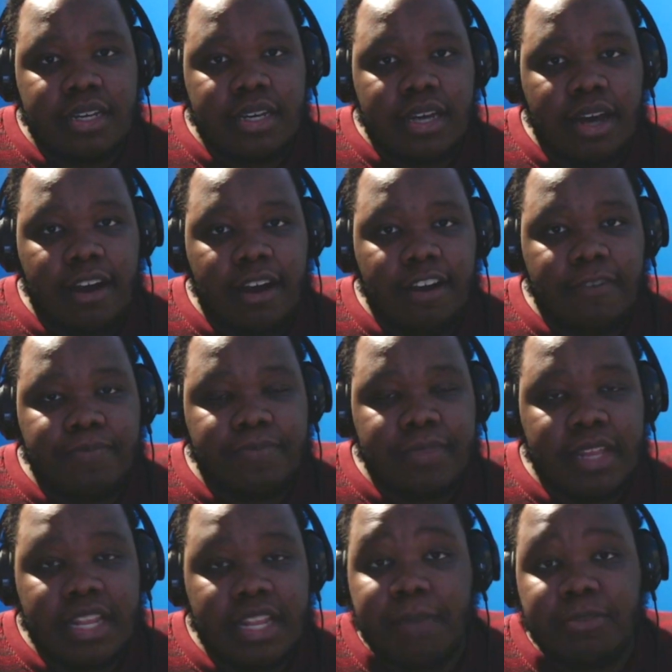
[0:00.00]
Um, the
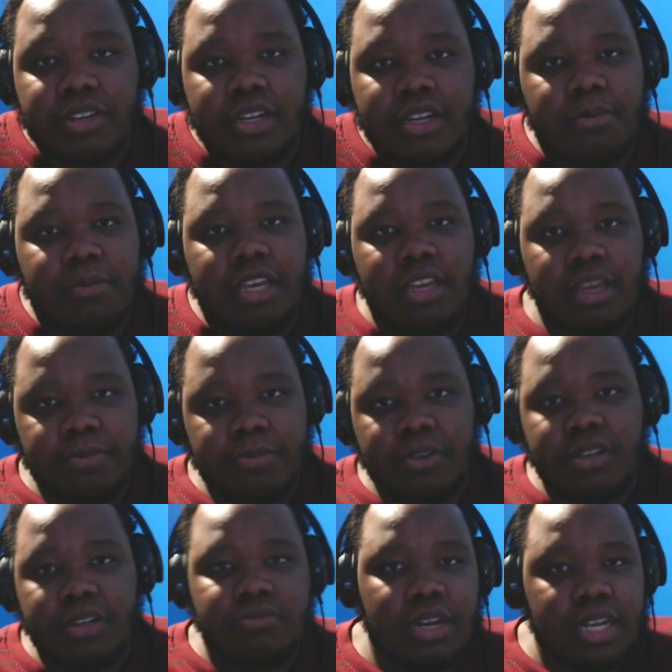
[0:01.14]
demos are going to be keep on
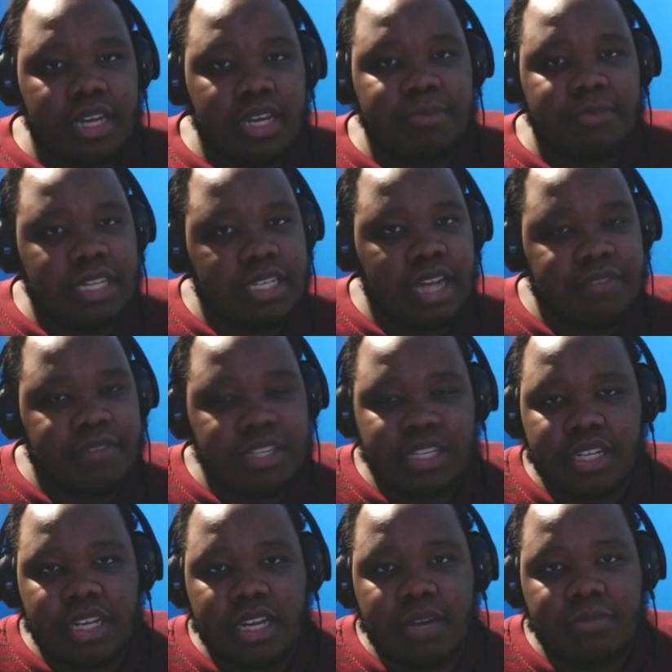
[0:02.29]
running because
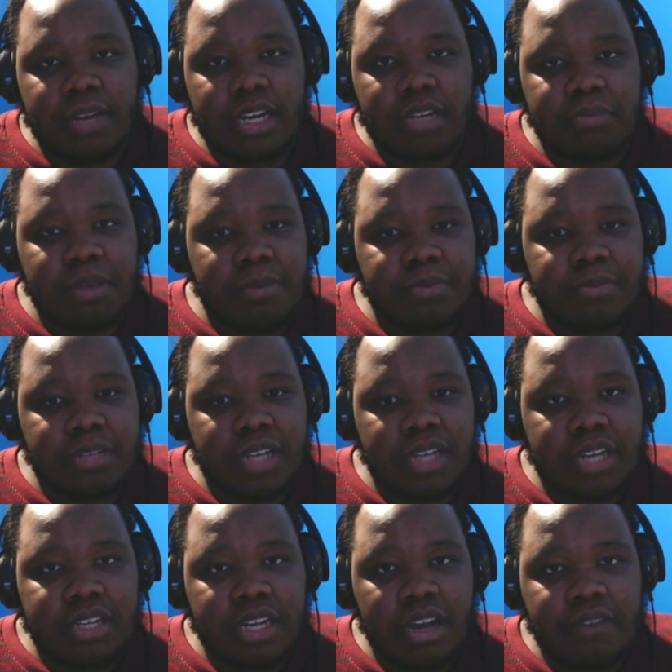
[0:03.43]
obviously I'm not going to be able to
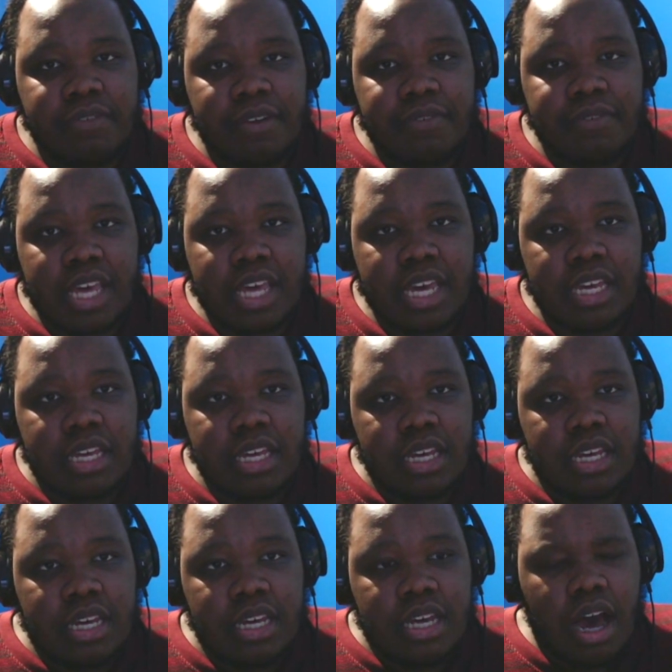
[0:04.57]
actually cover everything.
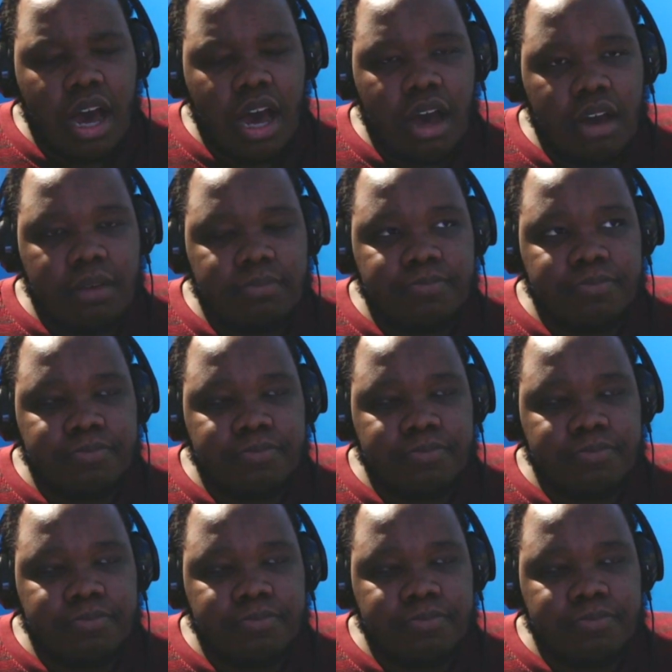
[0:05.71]
Um,